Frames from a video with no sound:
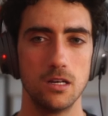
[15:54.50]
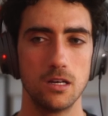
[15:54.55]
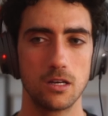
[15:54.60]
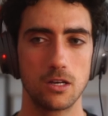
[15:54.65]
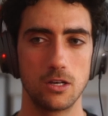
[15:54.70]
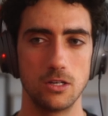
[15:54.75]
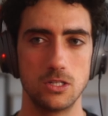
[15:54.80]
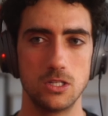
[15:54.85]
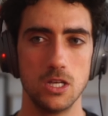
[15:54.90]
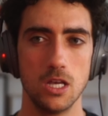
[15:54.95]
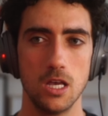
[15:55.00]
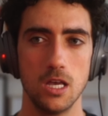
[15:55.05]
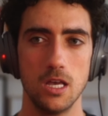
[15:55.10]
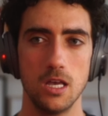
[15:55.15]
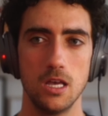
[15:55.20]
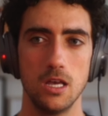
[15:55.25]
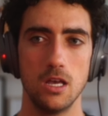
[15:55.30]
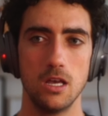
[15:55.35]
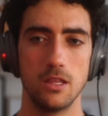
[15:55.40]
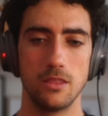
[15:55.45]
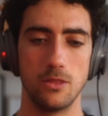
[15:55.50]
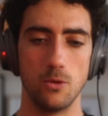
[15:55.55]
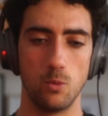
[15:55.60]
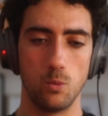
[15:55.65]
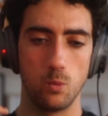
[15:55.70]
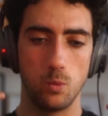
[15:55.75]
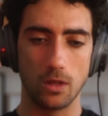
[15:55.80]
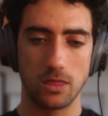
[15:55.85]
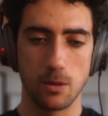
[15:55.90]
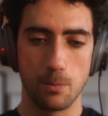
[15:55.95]
Because
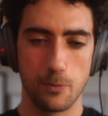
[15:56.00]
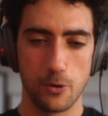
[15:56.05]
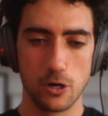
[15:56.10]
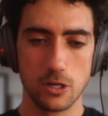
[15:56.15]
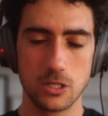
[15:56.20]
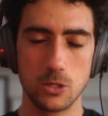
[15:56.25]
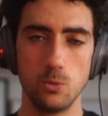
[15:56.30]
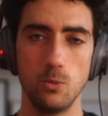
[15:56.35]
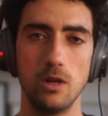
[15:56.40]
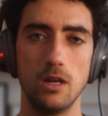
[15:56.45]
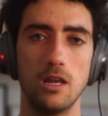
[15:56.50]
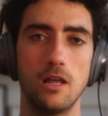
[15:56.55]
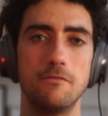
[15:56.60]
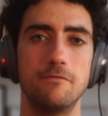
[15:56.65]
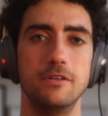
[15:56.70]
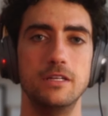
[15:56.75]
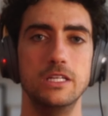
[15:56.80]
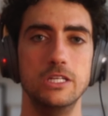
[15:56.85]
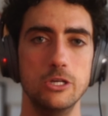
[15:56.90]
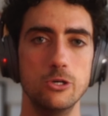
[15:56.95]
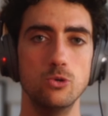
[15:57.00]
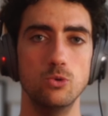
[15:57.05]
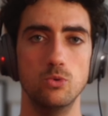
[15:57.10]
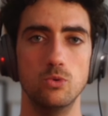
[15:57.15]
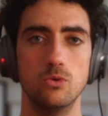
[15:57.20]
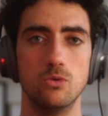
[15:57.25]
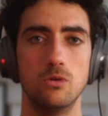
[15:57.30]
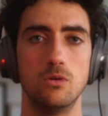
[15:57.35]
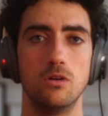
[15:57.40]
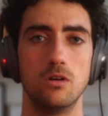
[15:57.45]
what the person will love in you
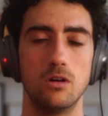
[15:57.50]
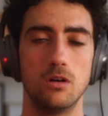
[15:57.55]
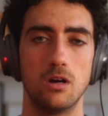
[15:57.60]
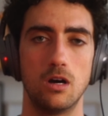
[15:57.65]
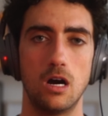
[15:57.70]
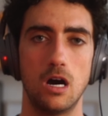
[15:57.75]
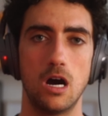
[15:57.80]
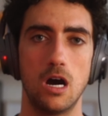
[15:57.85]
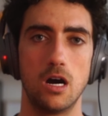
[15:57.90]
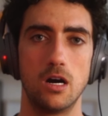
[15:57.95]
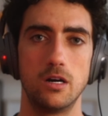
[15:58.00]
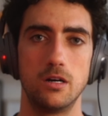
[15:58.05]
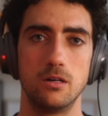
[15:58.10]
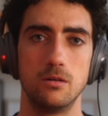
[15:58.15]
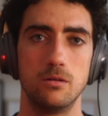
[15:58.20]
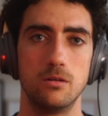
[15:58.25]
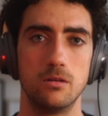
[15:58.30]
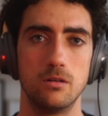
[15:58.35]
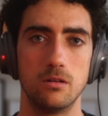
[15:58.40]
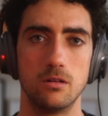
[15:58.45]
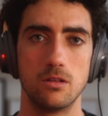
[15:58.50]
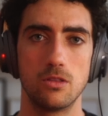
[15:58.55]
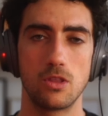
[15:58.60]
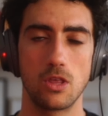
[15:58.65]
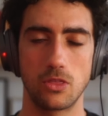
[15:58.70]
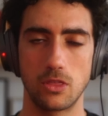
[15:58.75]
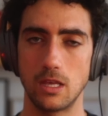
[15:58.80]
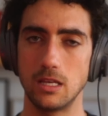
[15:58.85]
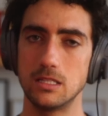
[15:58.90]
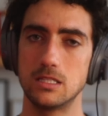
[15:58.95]
are the
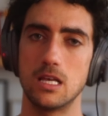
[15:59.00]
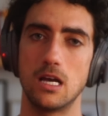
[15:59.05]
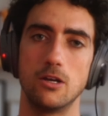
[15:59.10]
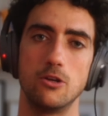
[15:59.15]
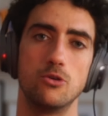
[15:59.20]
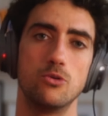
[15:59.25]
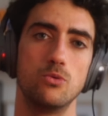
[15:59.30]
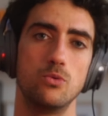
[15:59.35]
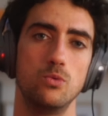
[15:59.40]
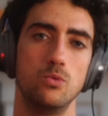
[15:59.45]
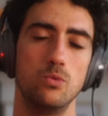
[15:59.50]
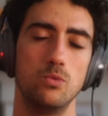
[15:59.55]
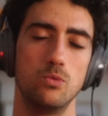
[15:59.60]
things that you